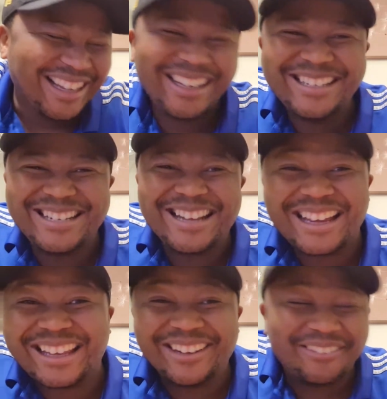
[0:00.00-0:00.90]
At least it's
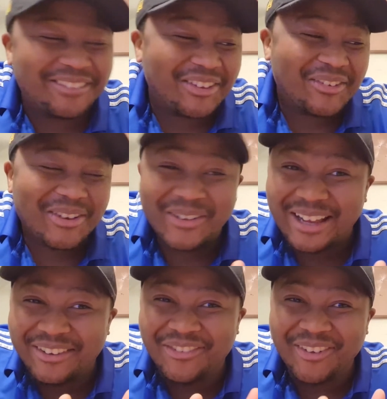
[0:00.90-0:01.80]
that game with you, though.
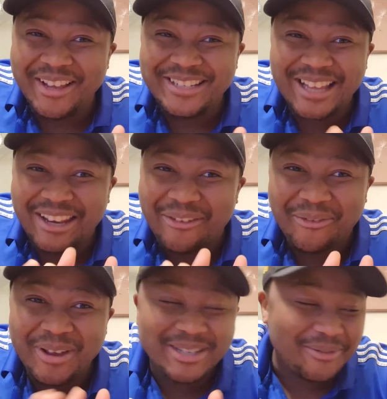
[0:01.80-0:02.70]
Like, the
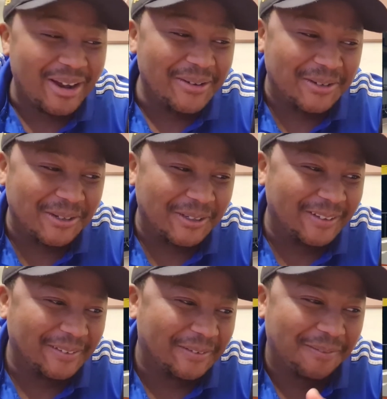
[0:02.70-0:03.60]
first round, you know,
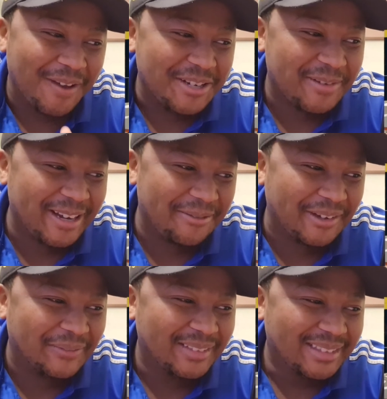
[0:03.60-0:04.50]
the first rally,
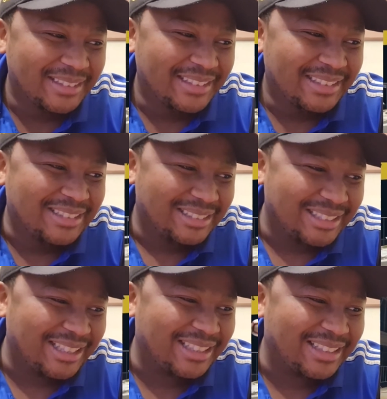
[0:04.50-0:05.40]
fam.
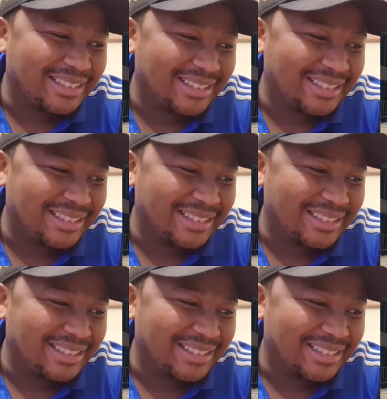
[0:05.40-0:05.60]
Hey.